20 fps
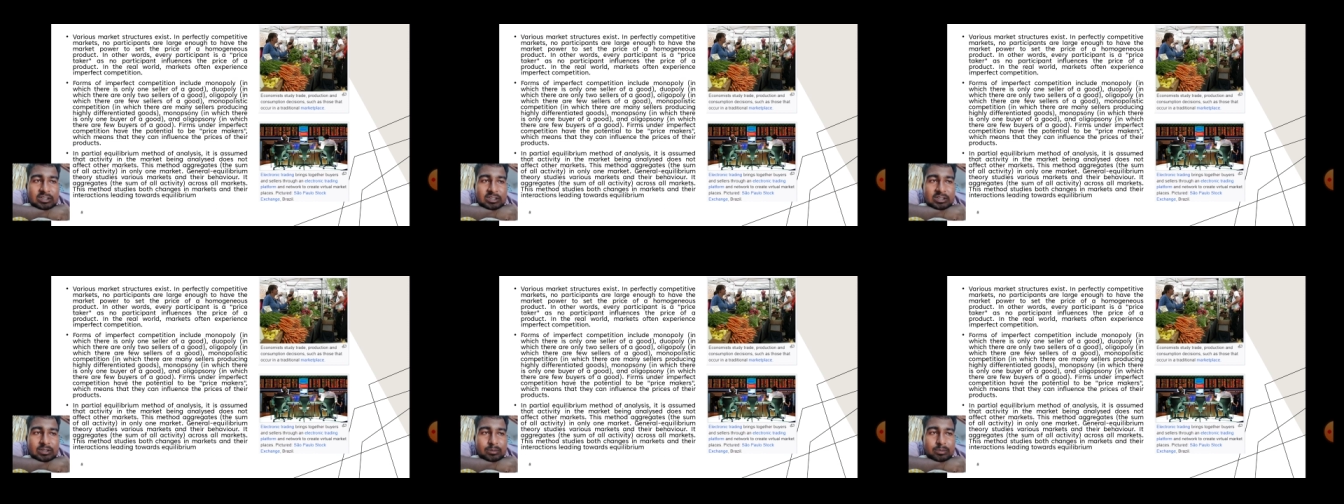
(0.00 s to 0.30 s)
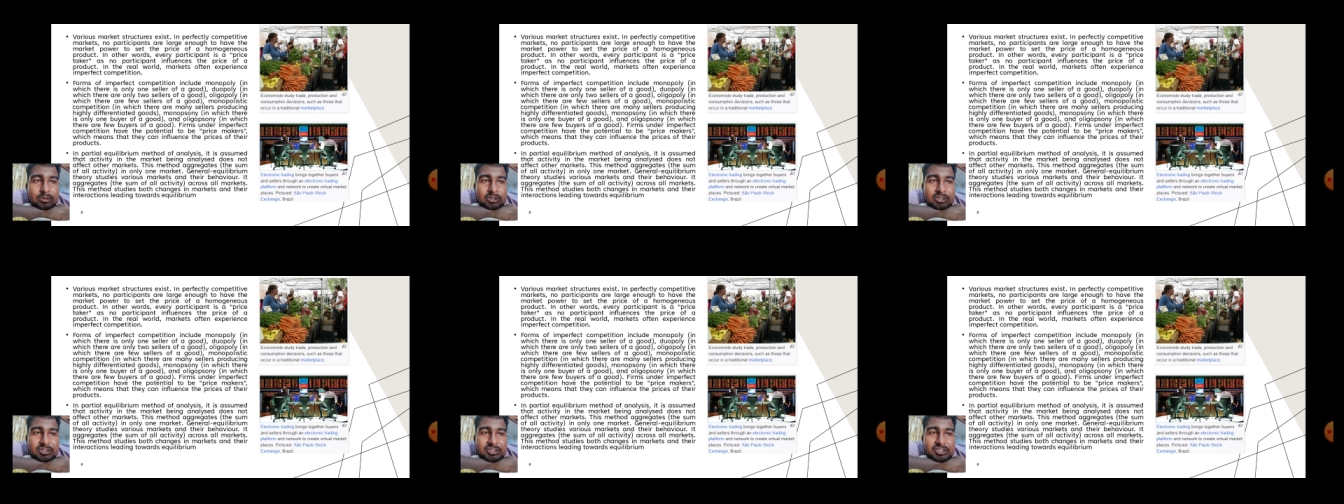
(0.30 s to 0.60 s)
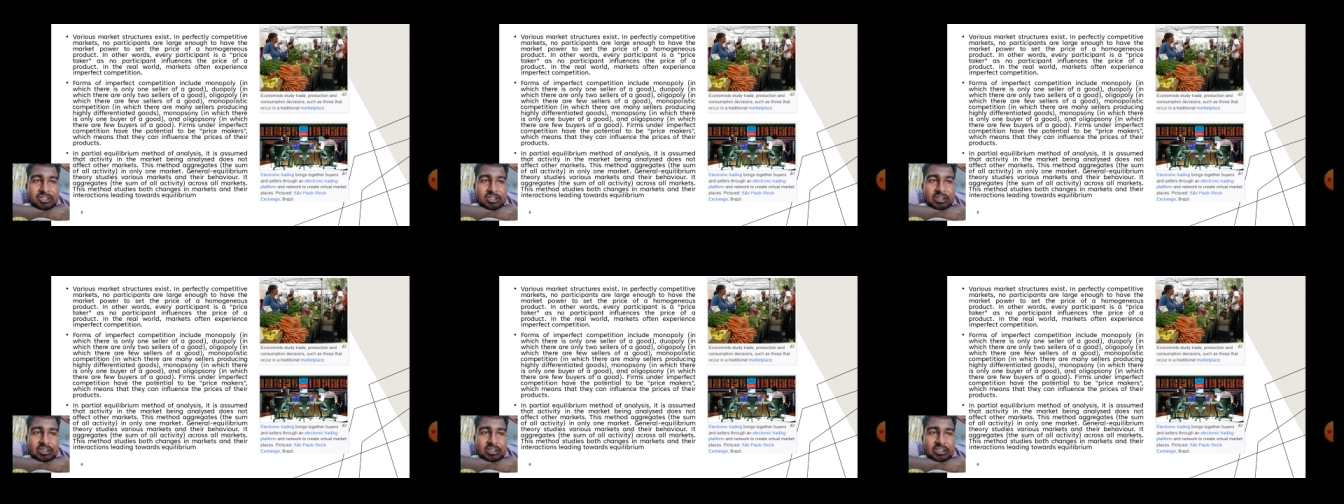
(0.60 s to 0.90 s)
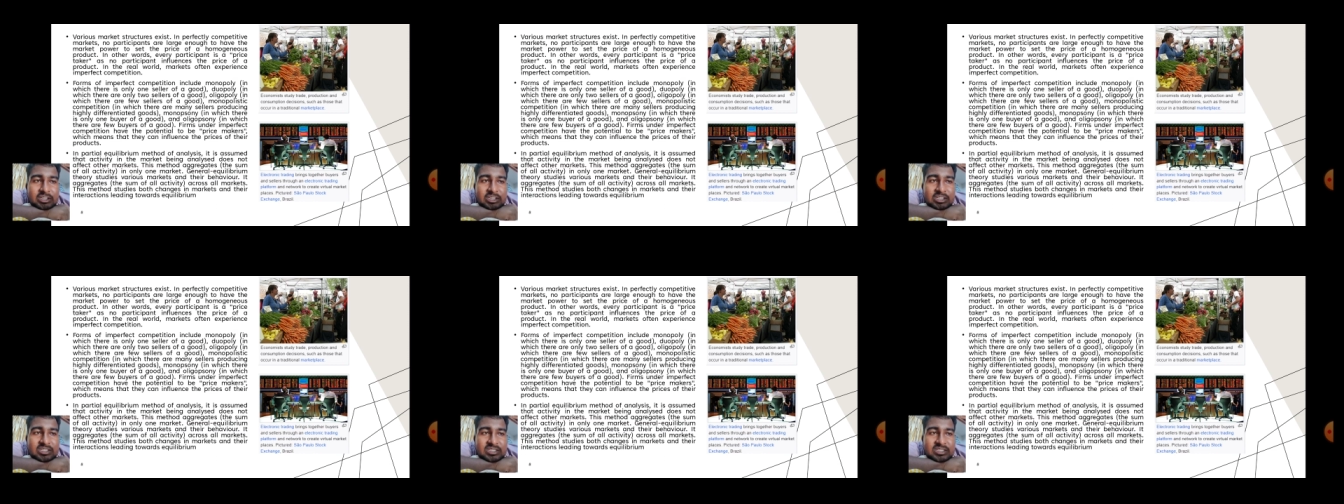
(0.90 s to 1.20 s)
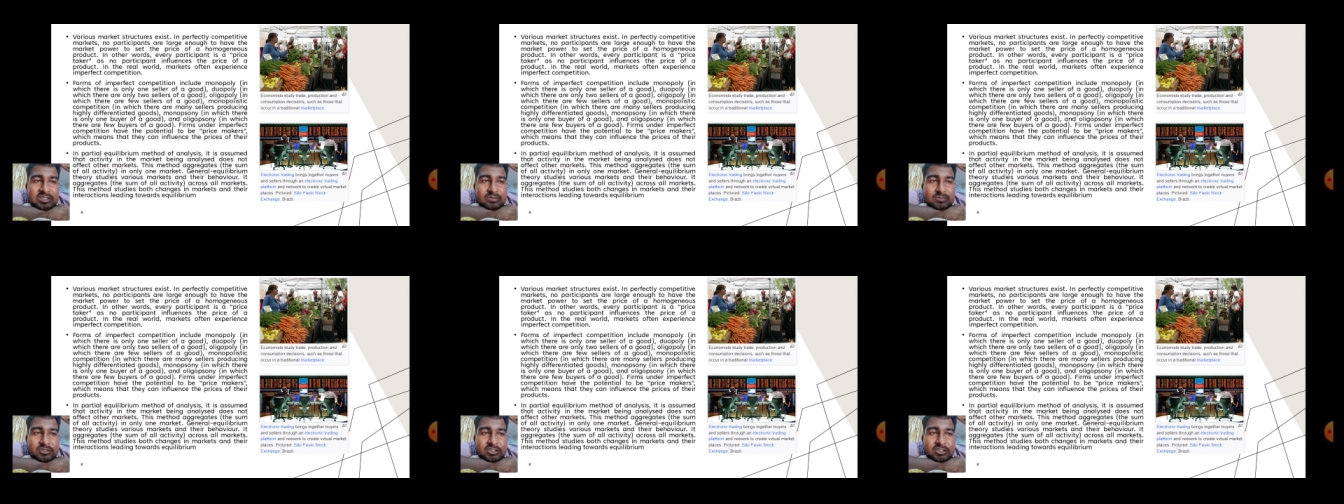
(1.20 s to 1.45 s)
production and consumption